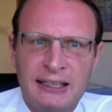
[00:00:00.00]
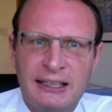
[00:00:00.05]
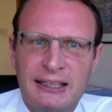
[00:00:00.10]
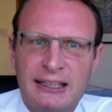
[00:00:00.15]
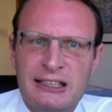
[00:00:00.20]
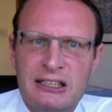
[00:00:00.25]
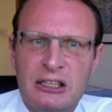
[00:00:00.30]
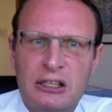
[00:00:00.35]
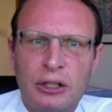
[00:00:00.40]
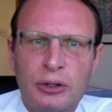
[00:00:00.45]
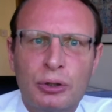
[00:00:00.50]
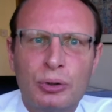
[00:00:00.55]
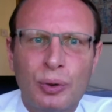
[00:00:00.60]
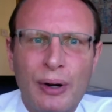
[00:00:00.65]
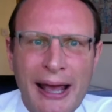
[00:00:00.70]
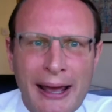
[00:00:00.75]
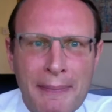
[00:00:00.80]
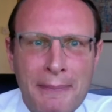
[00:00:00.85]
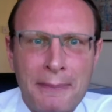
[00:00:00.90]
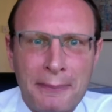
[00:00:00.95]
his local
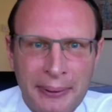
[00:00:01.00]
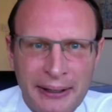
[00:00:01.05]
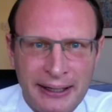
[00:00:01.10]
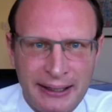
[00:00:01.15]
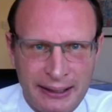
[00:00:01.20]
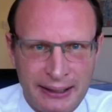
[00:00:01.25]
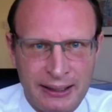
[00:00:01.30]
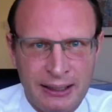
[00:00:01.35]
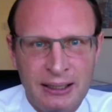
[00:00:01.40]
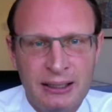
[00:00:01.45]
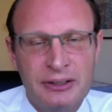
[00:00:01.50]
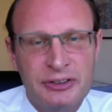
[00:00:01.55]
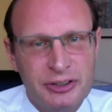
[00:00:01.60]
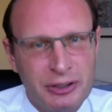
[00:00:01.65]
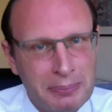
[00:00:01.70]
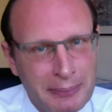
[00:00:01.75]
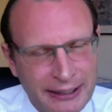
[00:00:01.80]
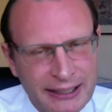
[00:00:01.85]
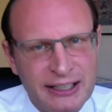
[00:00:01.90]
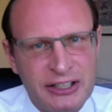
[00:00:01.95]
MP to
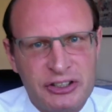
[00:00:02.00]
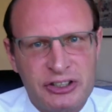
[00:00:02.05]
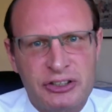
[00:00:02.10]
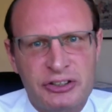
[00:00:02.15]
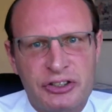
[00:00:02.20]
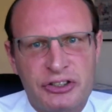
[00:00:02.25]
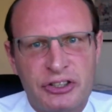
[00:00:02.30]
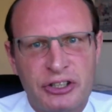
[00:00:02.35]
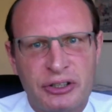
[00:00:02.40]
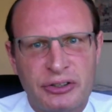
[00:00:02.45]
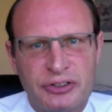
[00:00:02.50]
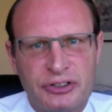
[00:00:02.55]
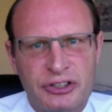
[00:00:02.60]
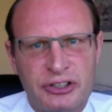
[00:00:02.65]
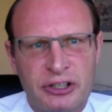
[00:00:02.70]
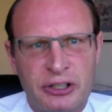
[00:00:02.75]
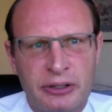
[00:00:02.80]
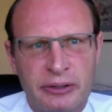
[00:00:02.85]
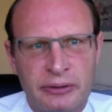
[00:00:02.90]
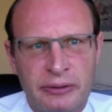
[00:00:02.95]
make his concerns
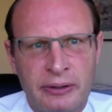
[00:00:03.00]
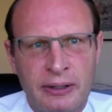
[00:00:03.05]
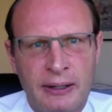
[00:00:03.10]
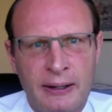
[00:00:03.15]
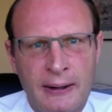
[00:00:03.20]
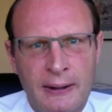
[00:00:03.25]
known.